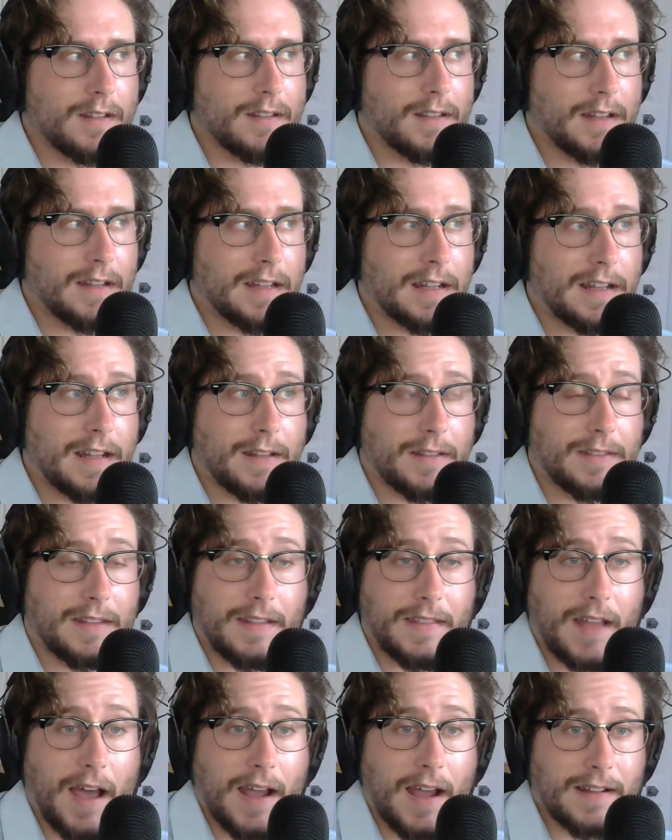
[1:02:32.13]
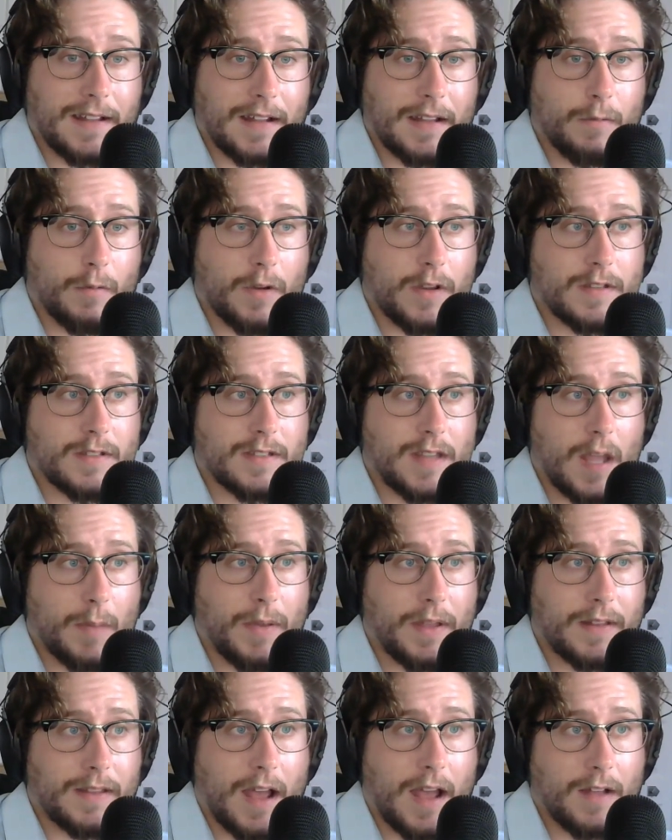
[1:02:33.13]
They didn't deny that he was
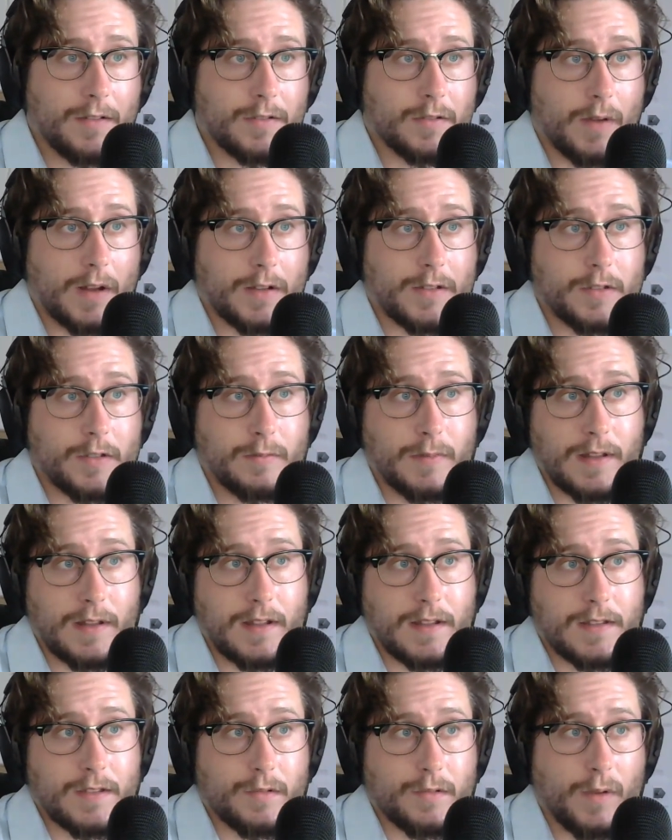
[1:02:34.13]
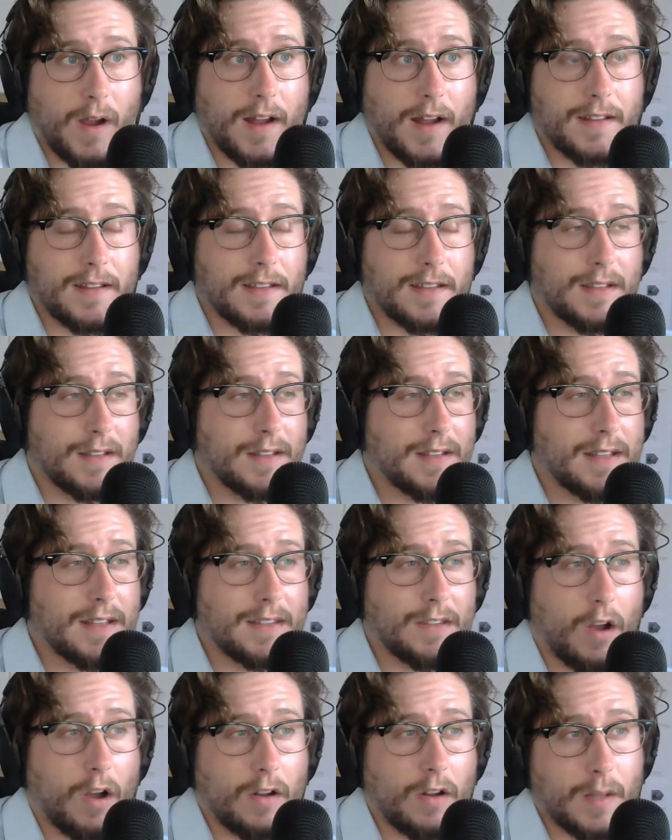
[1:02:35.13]
stepping down, so I assume that it's right. He
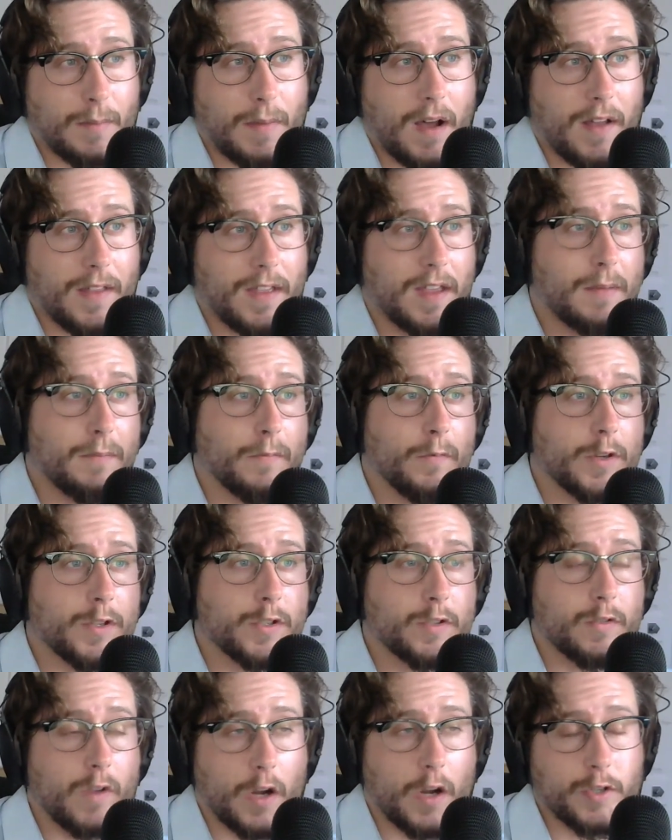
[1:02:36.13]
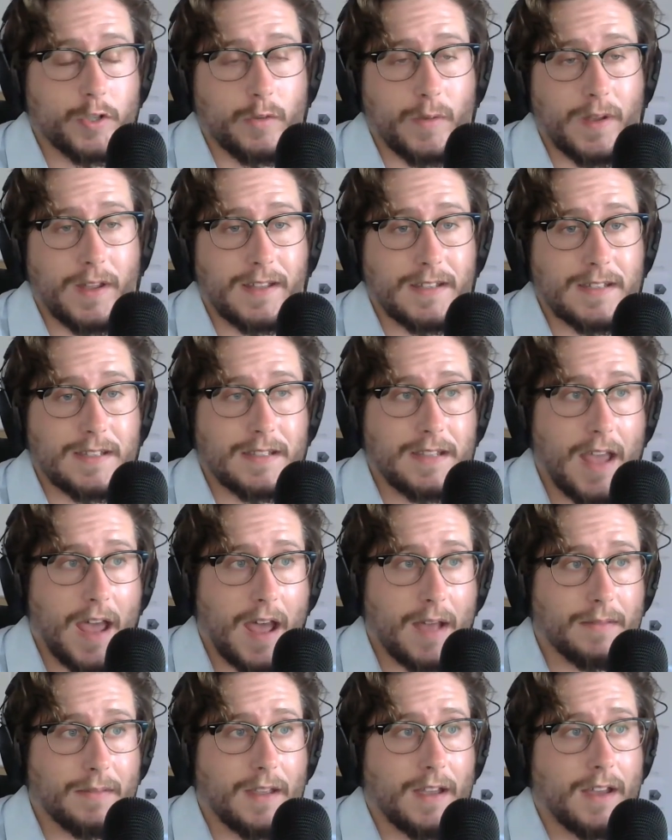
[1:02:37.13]
talked about him restructuring his
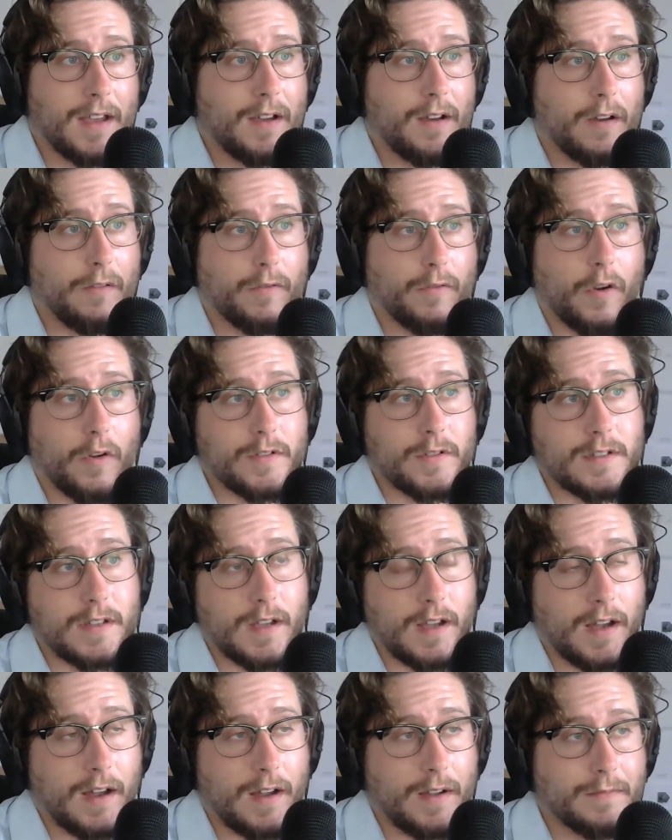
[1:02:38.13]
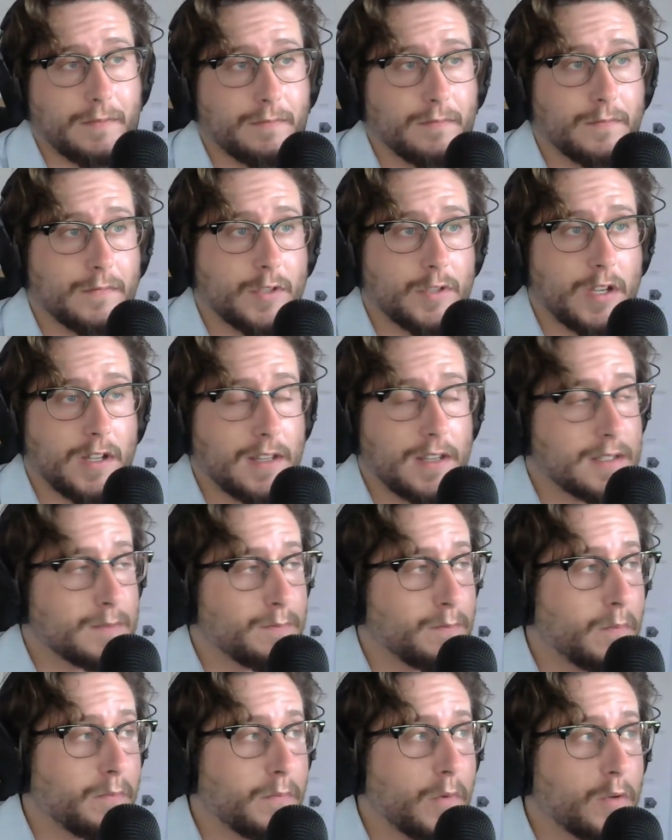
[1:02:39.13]
debt. Of course, GT is
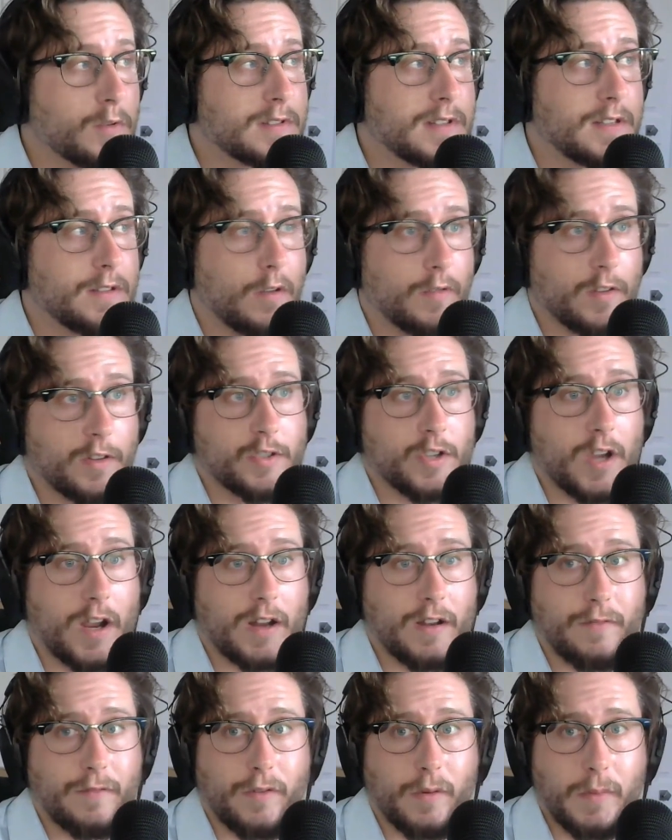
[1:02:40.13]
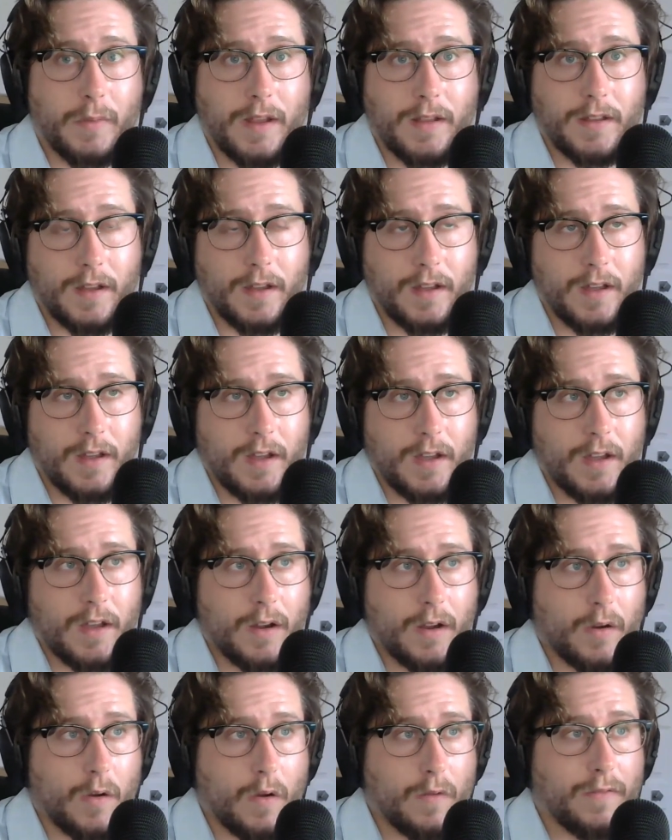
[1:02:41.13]
mostly known in China for being the
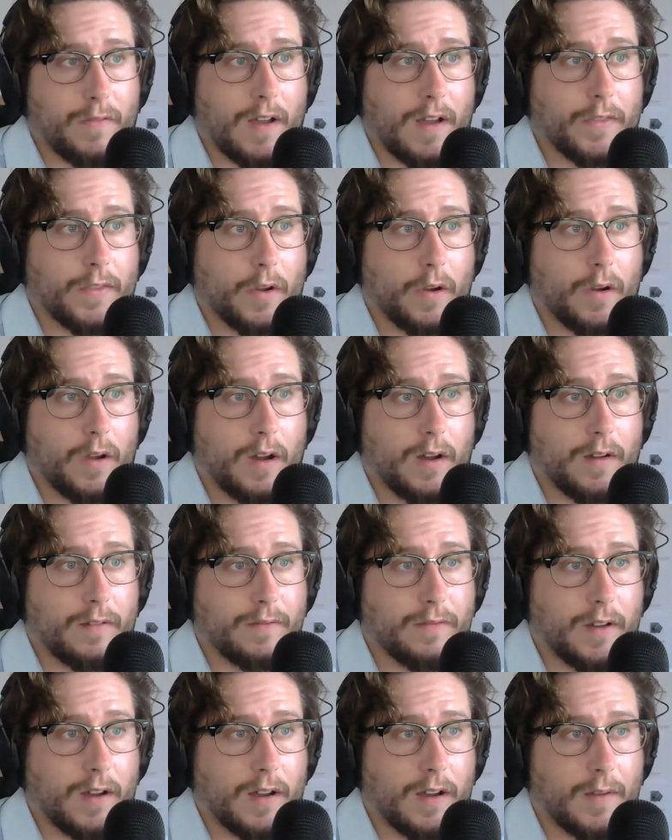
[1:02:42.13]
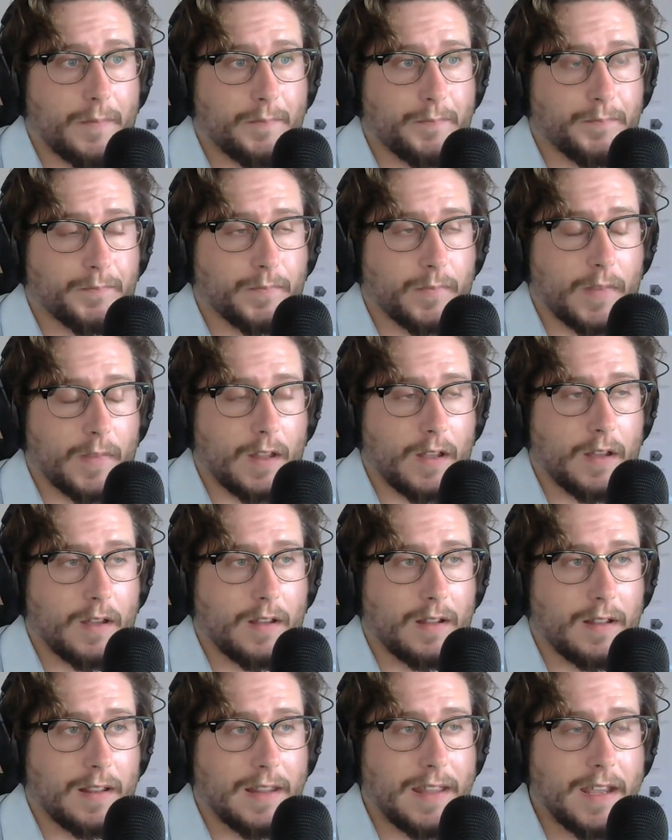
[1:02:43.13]
co-founder of
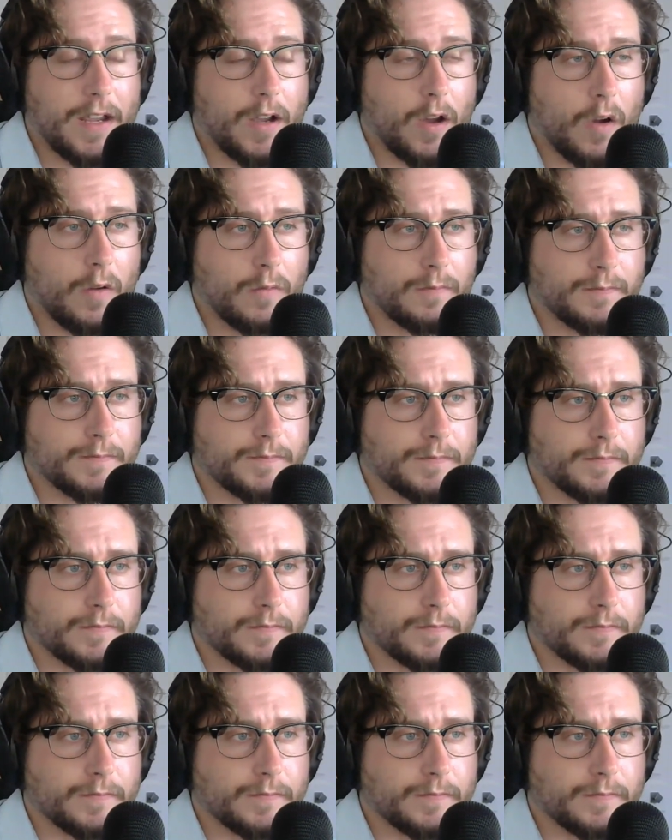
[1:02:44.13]
Lico,